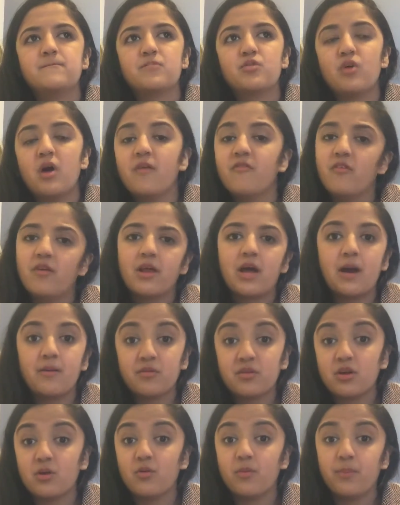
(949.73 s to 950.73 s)
So I feel like I was
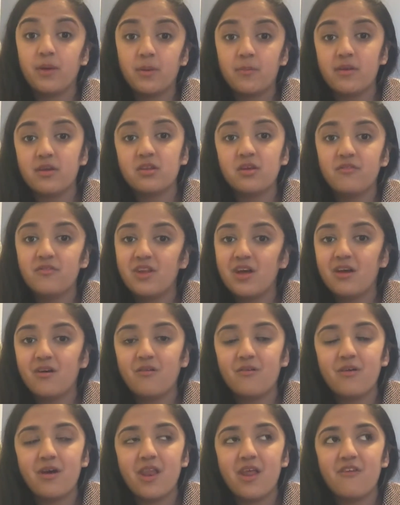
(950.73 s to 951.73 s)
gonna repeat myself
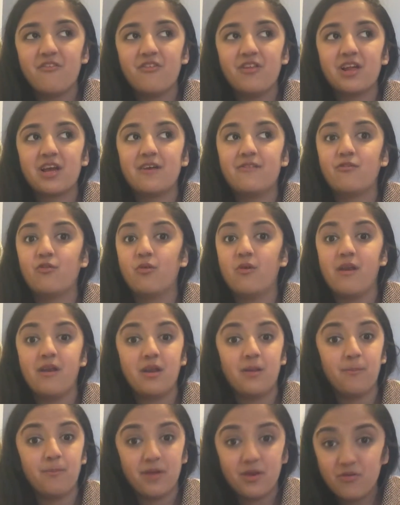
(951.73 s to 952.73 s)
now, and I feel like I've
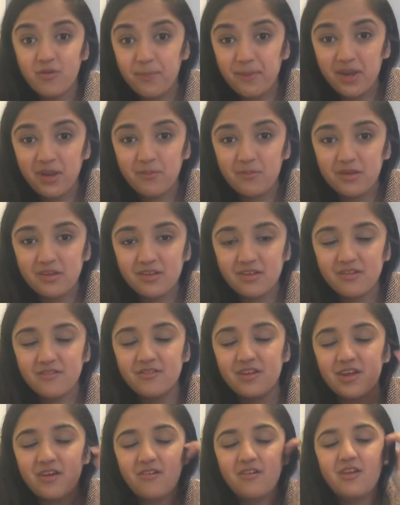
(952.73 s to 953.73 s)
already been repeating myself
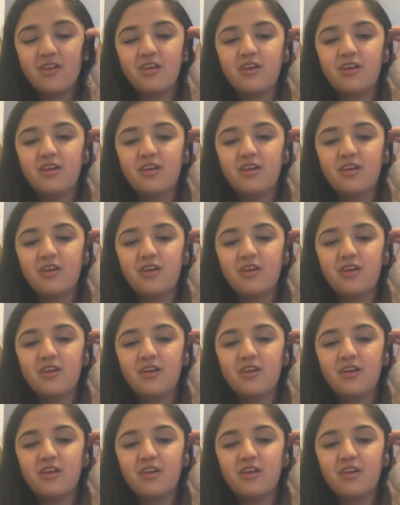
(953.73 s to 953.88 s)
now.